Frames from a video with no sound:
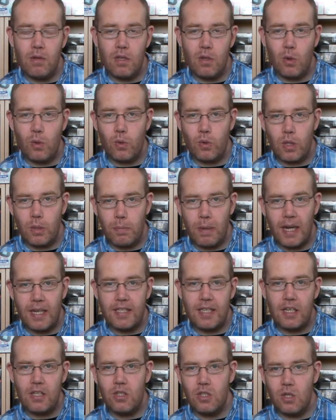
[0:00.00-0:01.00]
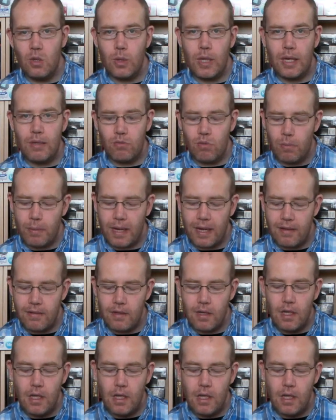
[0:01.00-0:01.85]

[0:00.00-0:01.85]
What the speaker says: All the PlayStation 2 games were £1.